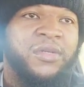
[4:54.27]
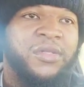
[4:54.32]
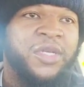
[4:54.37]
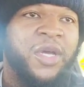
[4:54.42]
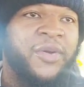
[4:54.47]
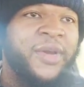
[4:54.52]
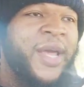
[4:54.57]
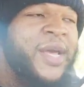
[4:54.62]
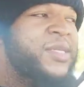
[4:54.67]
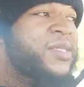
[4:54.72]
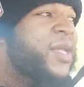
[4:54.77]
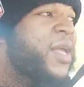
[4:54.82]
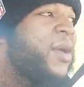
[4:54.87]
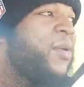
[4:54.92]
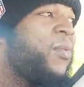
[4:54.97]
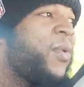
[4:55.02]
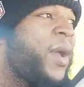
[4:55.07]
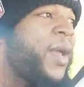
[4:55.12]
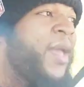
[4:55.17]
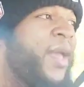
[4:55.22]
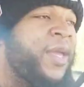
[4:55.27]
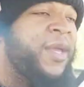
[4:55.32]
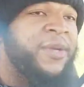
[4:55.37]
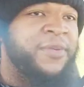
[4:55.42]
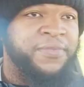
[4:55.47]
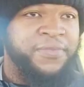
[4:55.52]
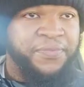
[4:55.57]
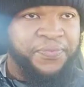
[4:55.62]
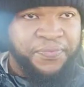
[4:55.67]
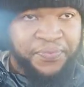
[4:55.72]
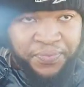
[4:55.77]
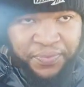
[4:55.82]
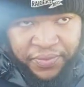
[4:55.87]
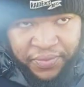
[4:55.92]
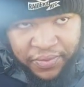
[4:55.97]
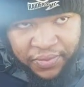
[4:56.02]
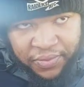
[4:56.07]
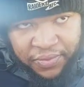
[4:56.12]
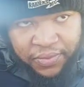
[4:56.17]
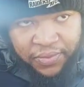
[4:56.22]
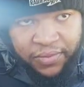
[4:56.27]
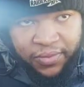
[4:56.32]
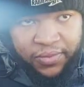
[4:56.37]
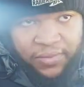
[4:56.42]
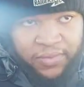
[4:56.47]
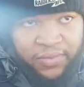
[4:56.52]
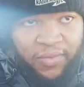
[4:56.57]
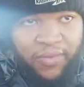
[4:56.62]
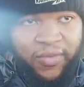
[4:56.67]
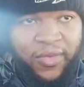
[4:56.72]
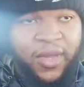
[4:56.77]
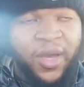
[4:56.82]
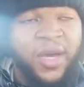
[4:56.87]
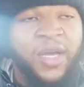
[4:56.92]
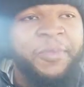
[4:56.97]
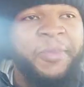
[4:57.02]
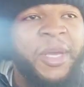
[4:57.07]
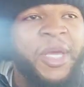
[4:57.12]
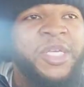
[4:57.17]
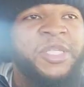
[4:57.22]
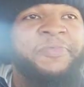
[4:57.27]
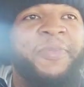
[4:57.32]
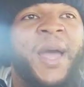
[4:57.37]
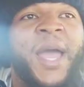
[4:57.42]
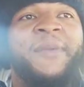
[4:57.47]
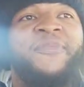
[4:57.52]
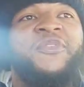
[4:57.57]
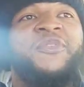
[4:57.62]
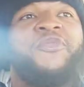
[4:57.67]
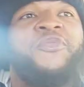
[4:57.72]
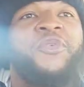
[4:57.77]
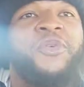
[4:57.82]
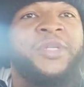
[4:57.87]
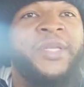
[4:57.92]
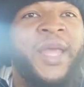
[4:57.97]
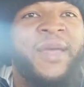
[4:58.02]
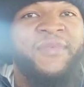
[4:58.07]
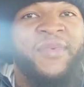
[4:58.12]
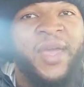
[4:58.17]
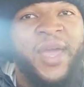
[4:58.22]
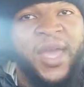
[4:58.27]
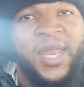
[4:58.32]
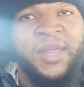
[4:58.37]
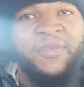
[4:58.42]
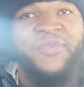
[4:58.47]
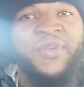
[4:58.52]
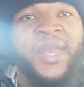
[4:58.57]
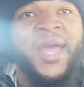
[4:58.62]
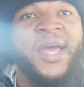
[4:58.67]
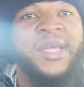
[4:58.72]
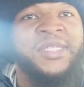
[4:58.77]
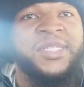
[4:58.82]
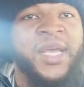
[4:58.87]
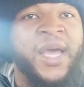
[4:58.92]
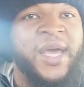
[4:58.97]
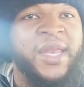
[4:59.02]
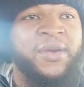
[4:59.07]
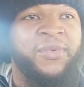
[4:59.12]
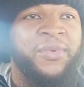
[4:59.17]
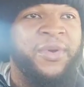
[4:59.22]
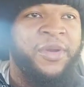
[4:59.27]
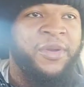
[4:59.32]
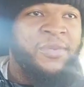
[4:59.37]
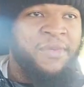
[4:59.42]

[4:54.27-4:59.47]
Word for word: So that's their way of being spiteful for Devin Haney for not signing with